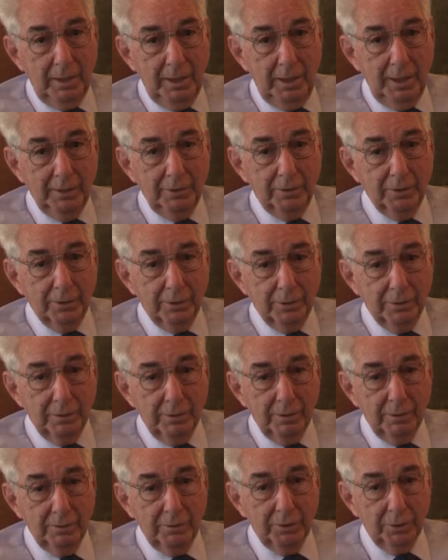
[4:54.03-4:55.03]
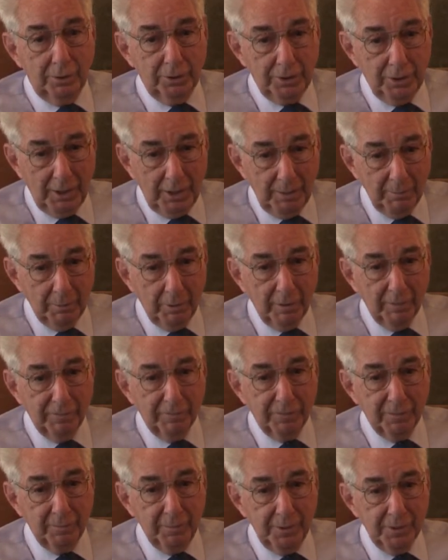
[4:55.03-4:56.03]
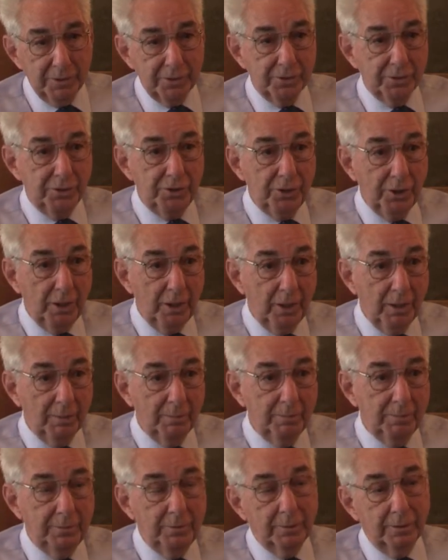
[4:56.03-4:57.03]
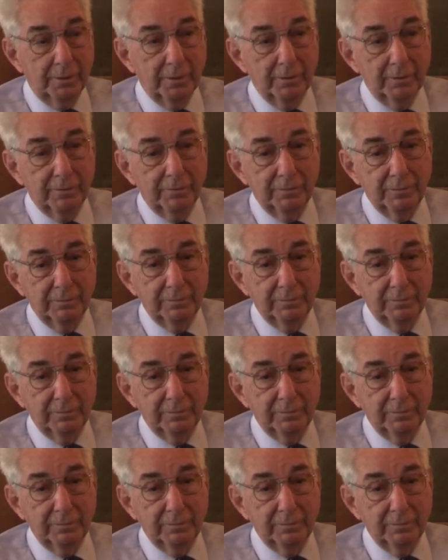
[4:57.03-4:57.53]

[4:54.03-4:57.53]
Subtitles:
Edgar took time off from his job, took a